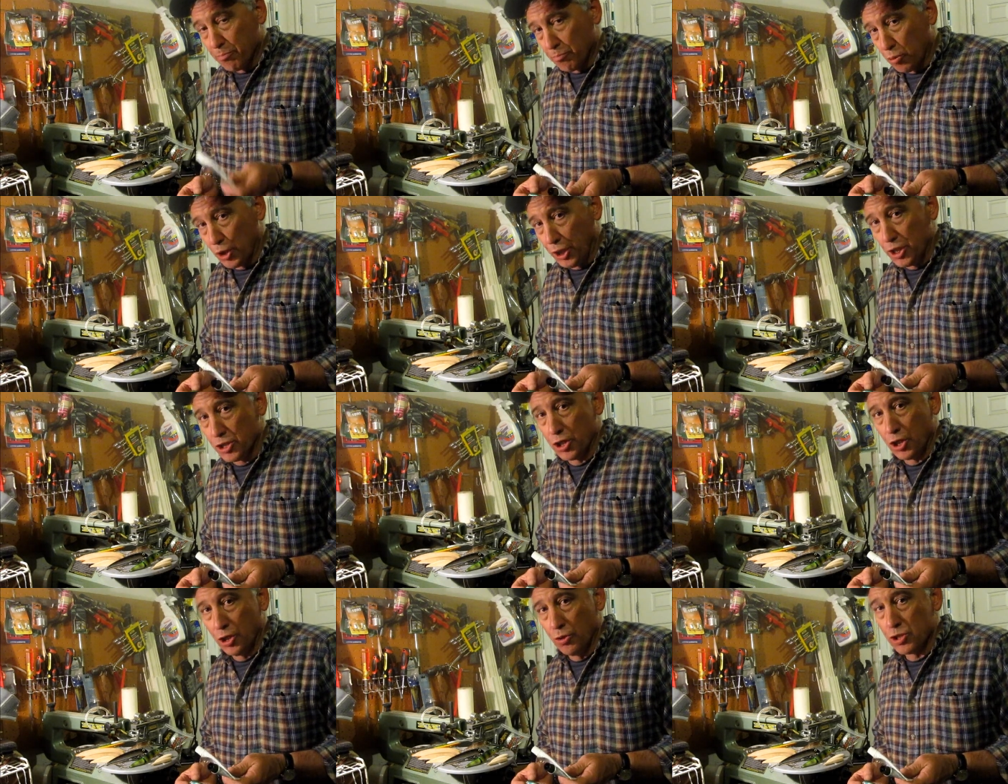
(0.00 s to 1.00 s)
pretty easy to
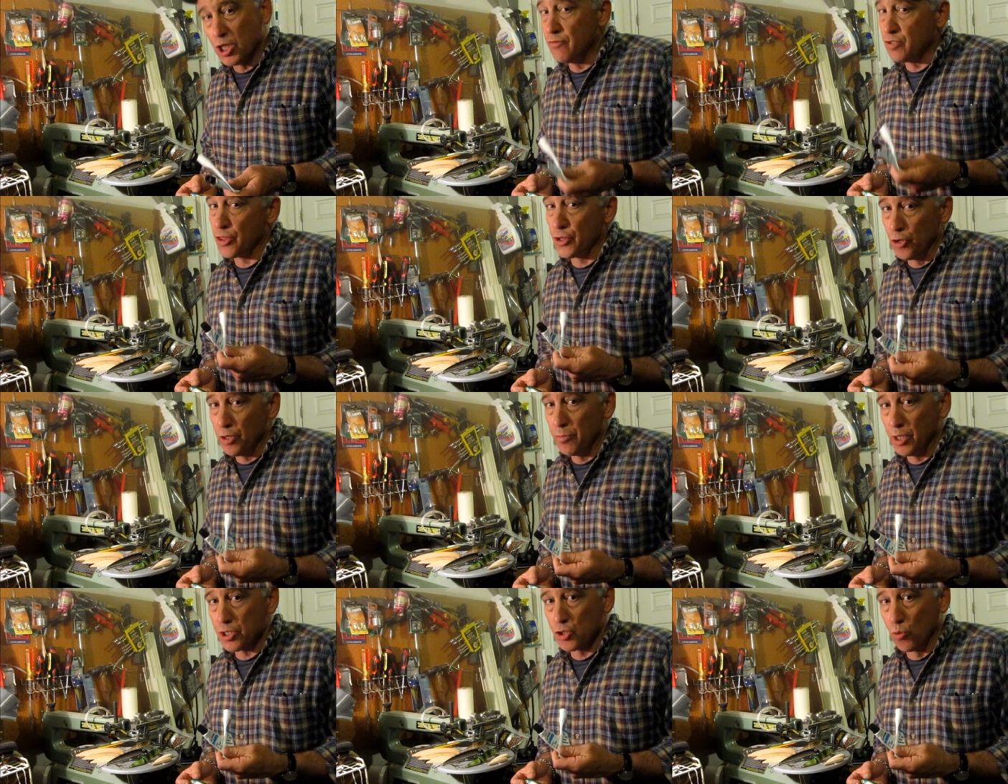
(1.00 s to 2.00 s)
use, gives you 30
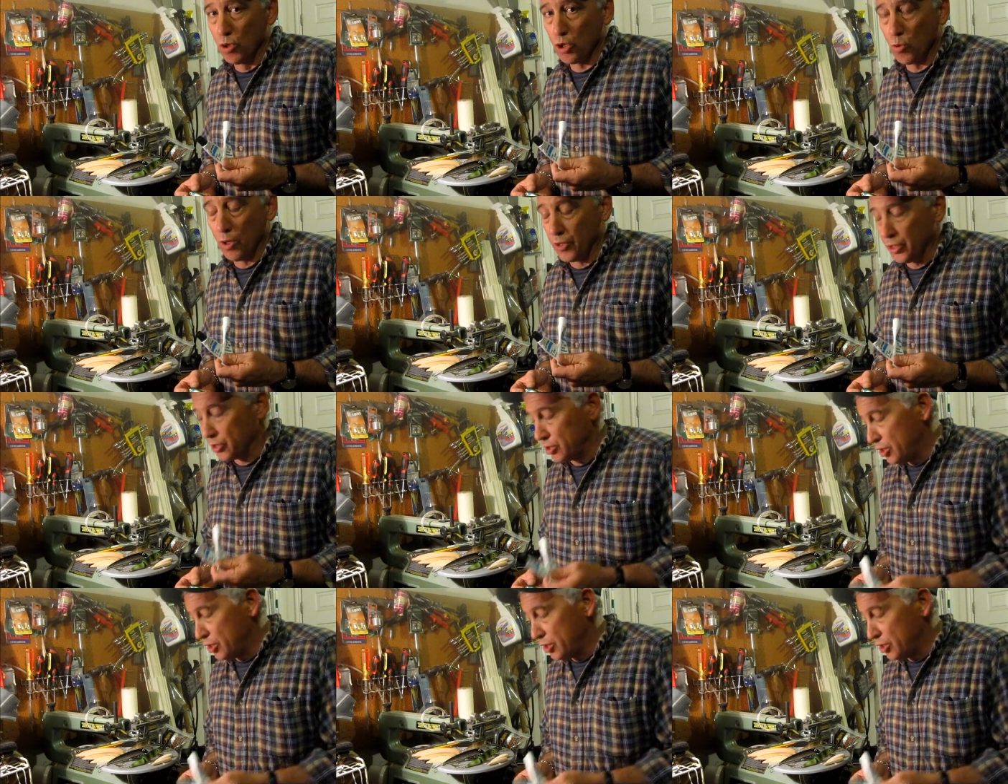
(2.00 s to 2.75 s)
minutes to work with it.